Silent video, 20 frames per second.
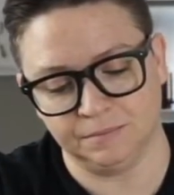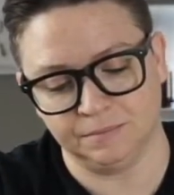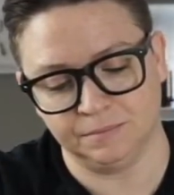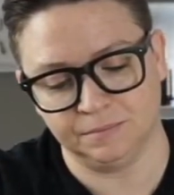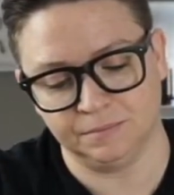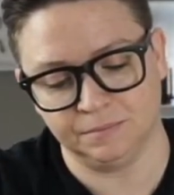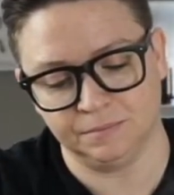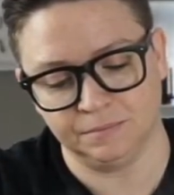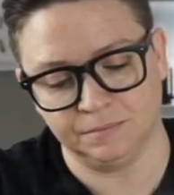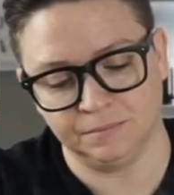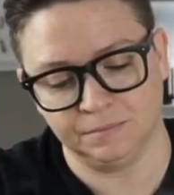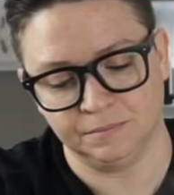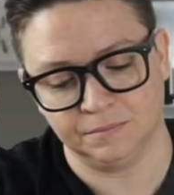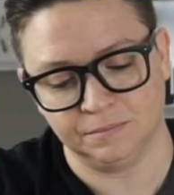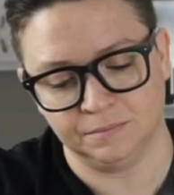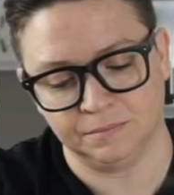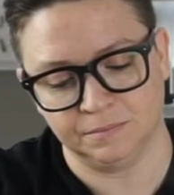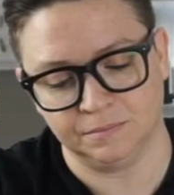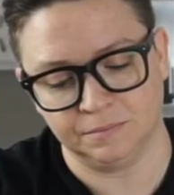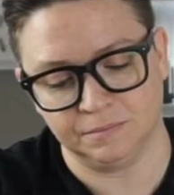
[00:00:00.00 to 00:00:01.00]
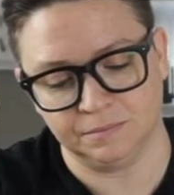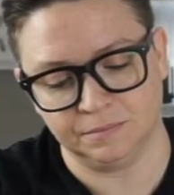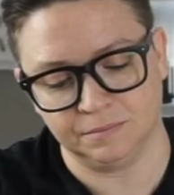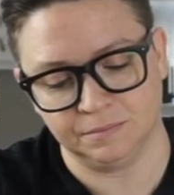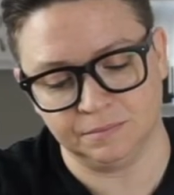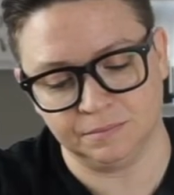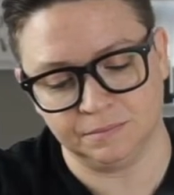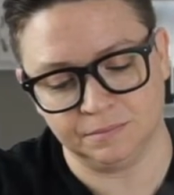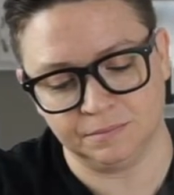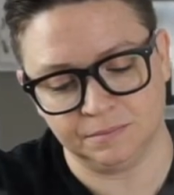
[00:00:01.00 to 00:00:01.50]

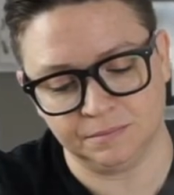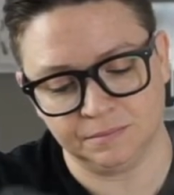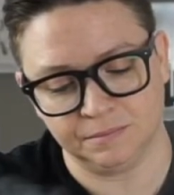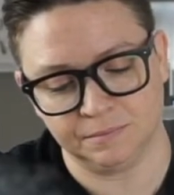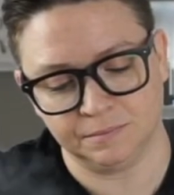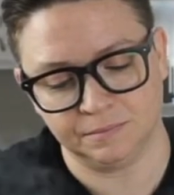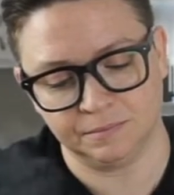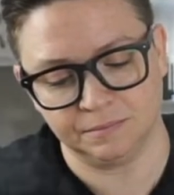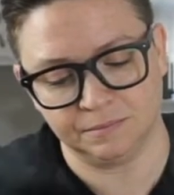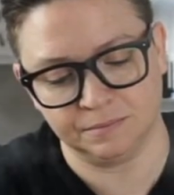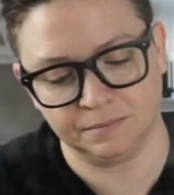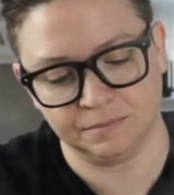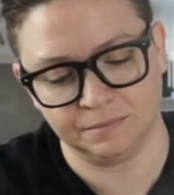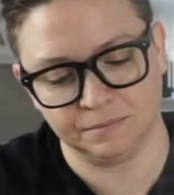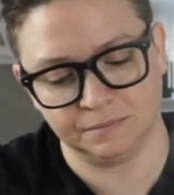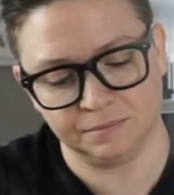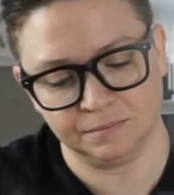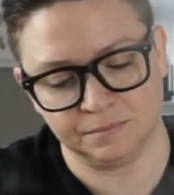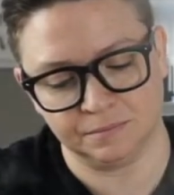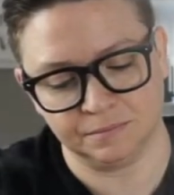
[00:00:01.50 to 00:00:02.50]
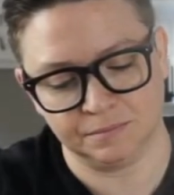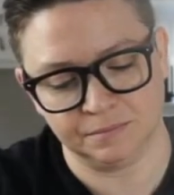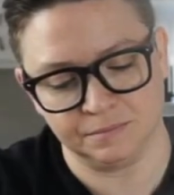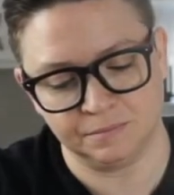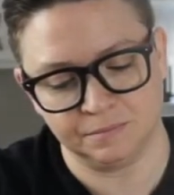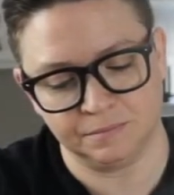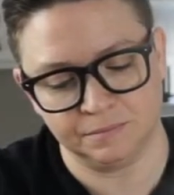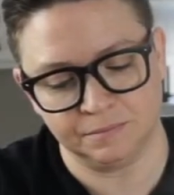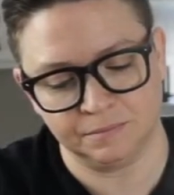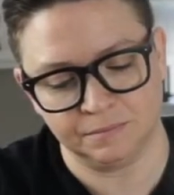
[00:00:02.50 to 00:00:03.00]

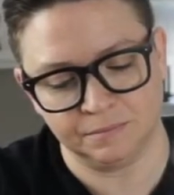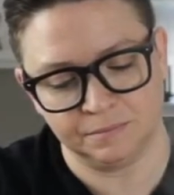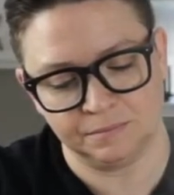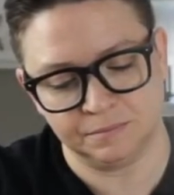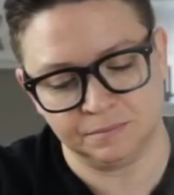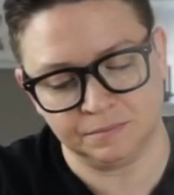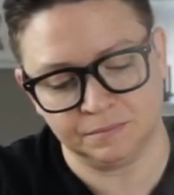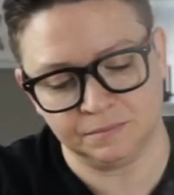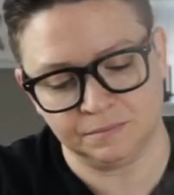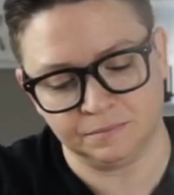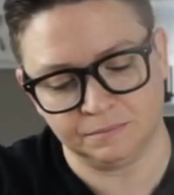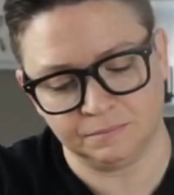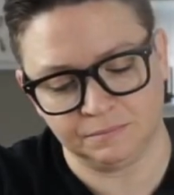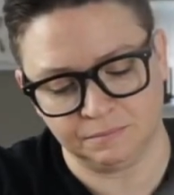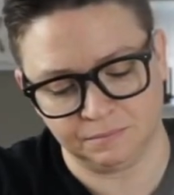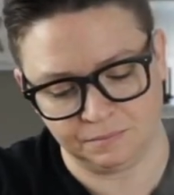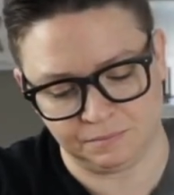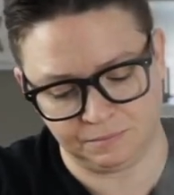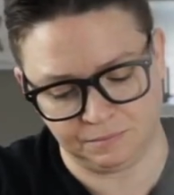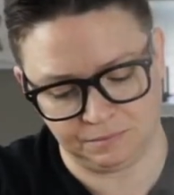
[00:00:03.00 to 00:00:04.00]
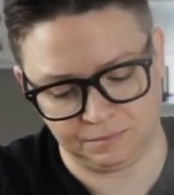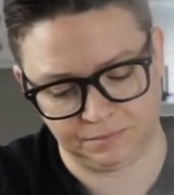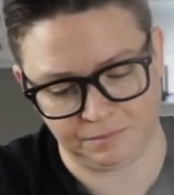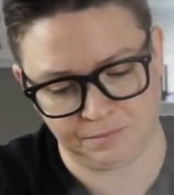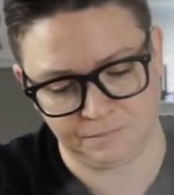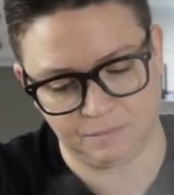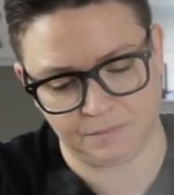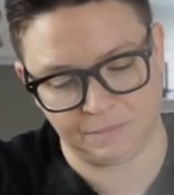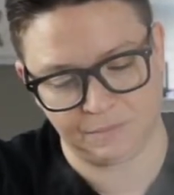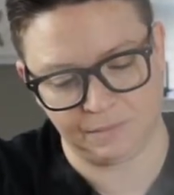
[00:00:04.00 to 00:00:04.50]

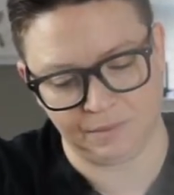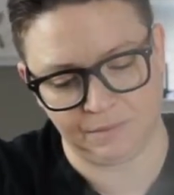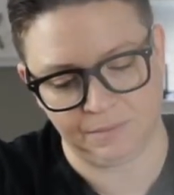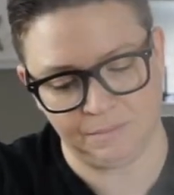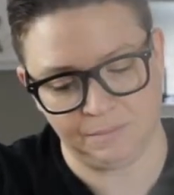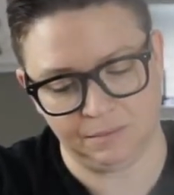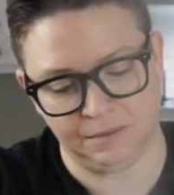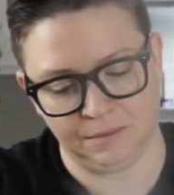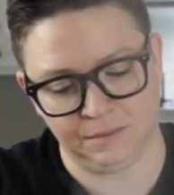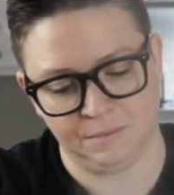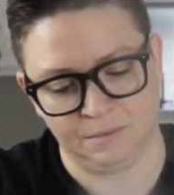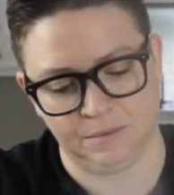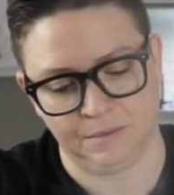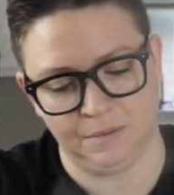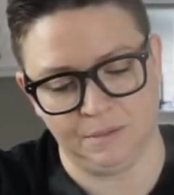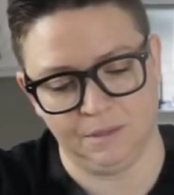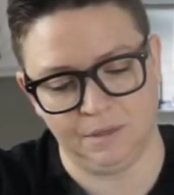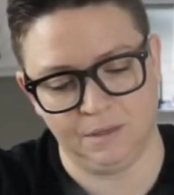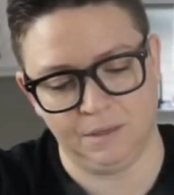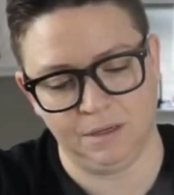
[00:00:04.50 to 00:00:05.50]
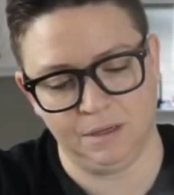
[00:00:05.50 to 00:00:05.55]
(no one is talking)